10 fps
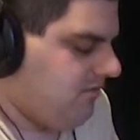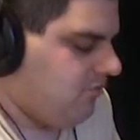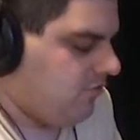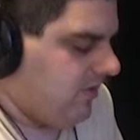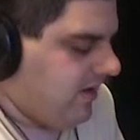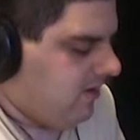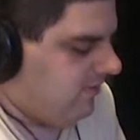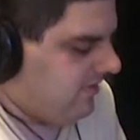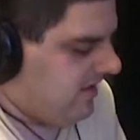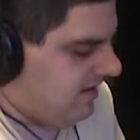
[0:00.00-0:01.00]
brewing
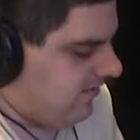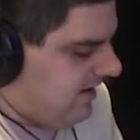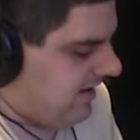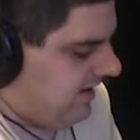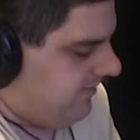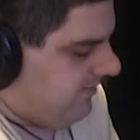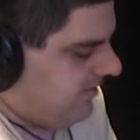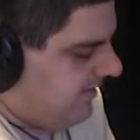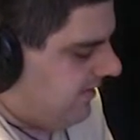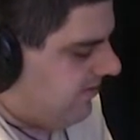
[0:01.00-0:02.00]
over there when it comes
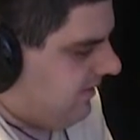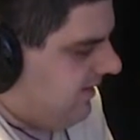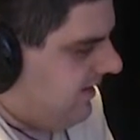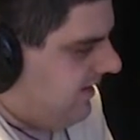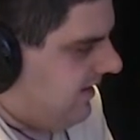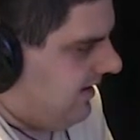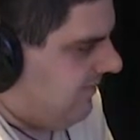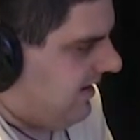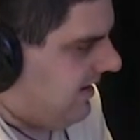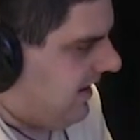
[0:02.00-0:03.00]
to this? I
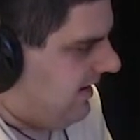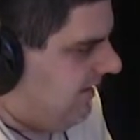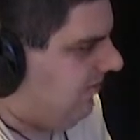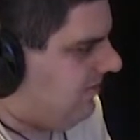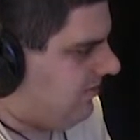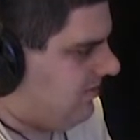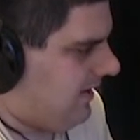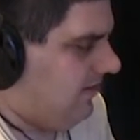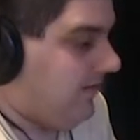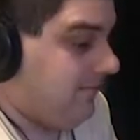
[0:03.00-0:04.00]
mean, I know it's a
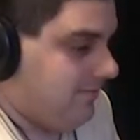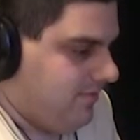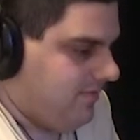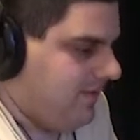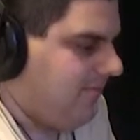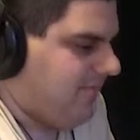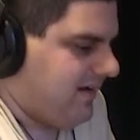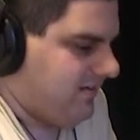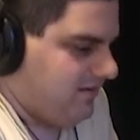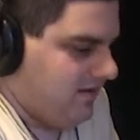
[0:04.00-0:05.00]
sensitive
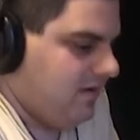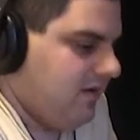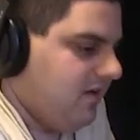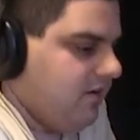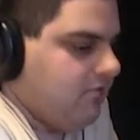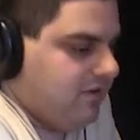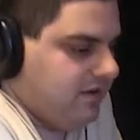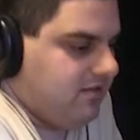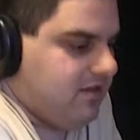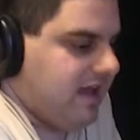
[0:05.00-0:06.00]
subject when
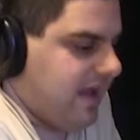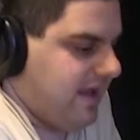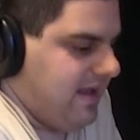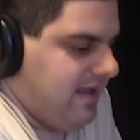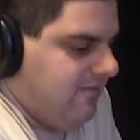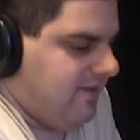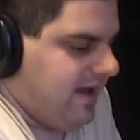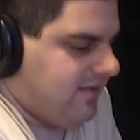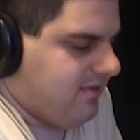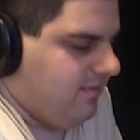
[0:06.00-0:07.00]
you look at AAU
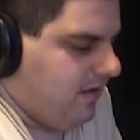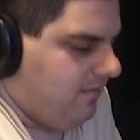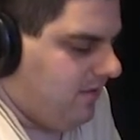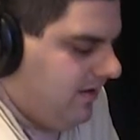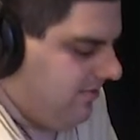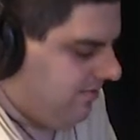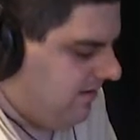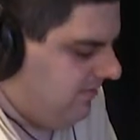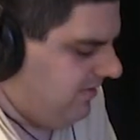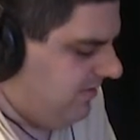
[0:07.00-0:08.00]
basketball, but
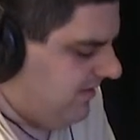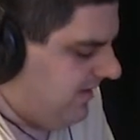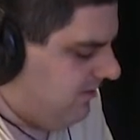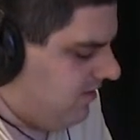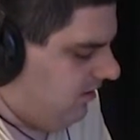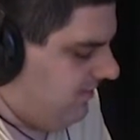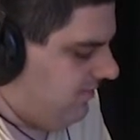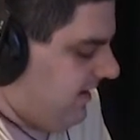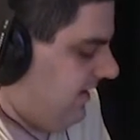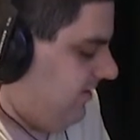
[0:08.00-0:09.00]
some of the things Kobe
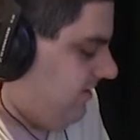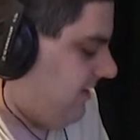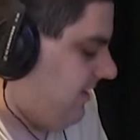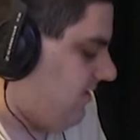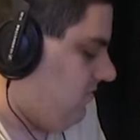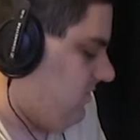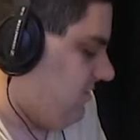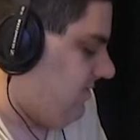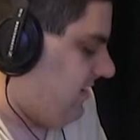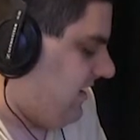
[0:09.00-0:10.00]
Bryant said, of
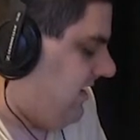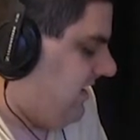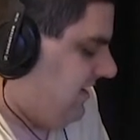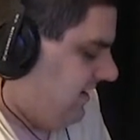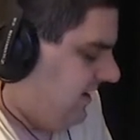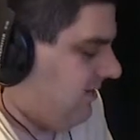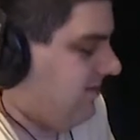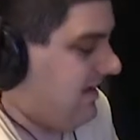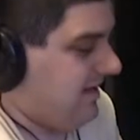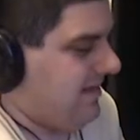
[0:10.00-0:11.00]
course, like he
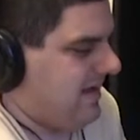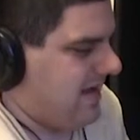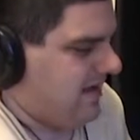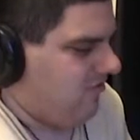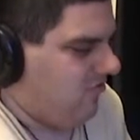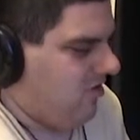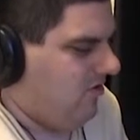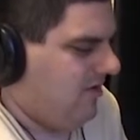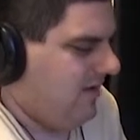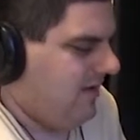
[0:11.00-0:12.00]
said that
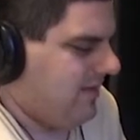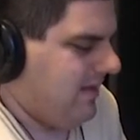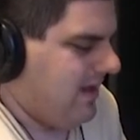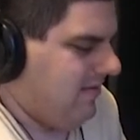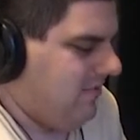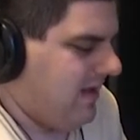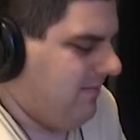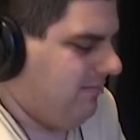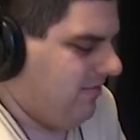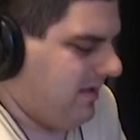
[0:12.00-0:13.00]
quote that
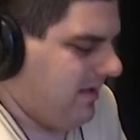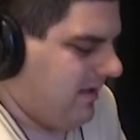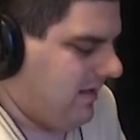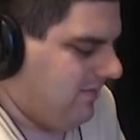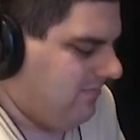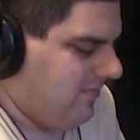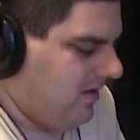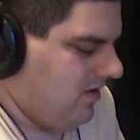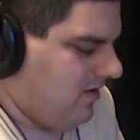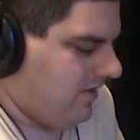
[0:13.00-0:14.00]
NBA play um
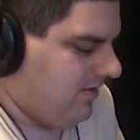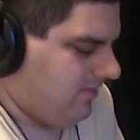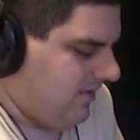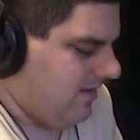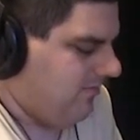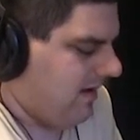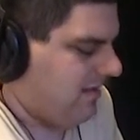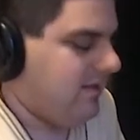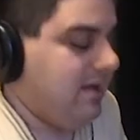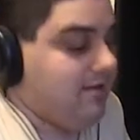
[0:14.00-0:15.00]
year uh, the reason
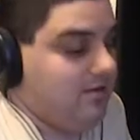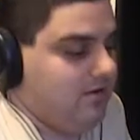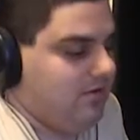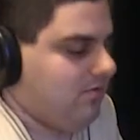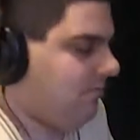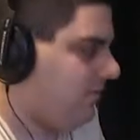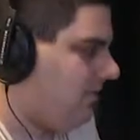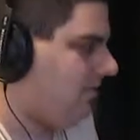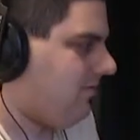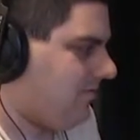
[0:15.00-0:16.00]
why San Antonio
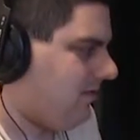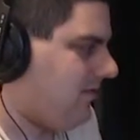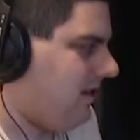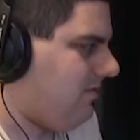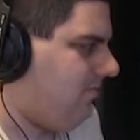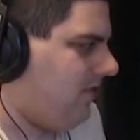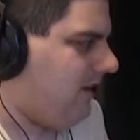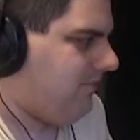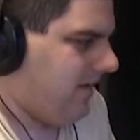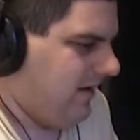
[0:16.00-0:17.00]
Spurs are successful
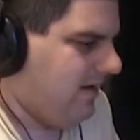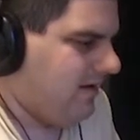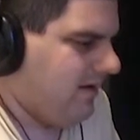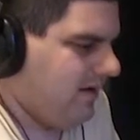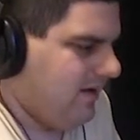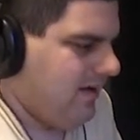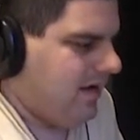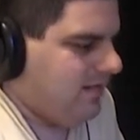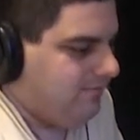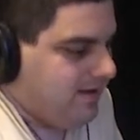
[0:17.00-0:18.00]
every year
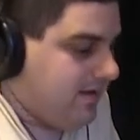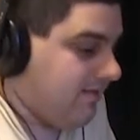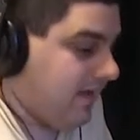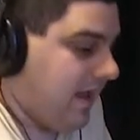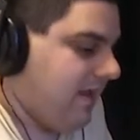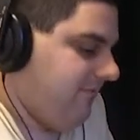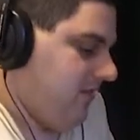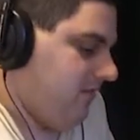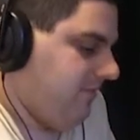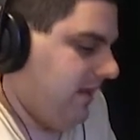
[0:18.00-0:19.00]
is because they have
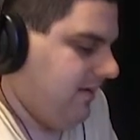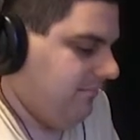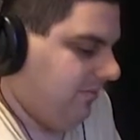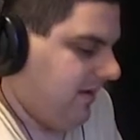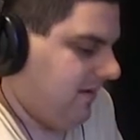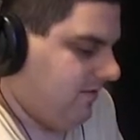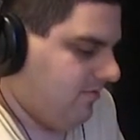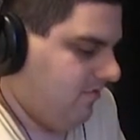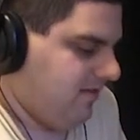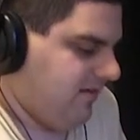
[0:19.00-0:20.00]
European
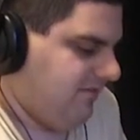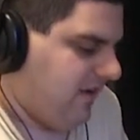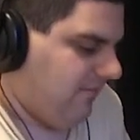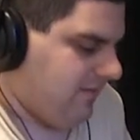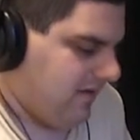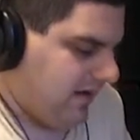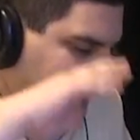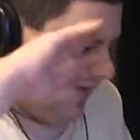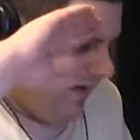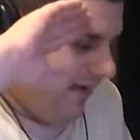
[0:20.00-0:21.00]
players who are developed their game at